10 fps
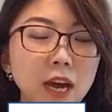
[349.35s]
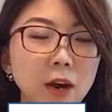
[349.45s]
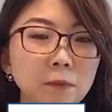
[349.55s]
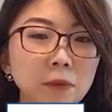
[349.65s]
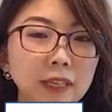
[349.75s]

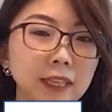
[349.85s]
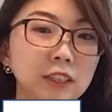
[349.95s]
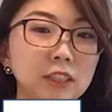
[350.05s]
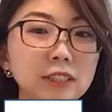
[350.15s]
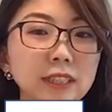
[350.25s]
um,
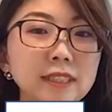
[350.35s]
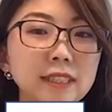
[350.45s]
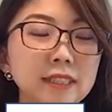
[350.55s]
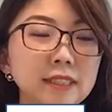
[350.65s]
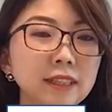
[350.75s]
accounting
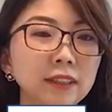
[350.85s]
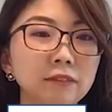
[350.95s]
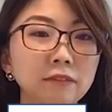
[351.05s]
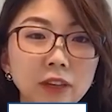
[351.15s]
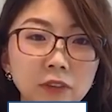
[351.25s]
standards that
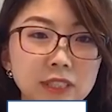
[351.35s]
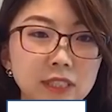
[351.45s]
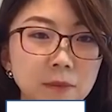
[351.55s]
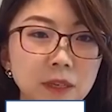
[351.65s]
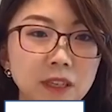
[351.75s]
are very
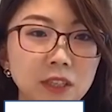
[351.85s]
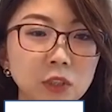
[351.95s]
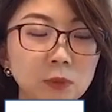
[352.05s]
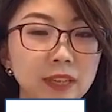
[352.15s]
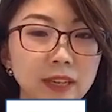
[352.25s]
similar
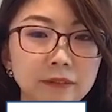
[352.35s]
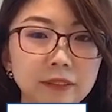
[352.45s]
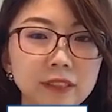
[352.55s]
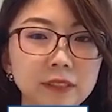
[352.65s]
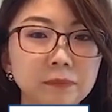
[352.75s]
to the IFRS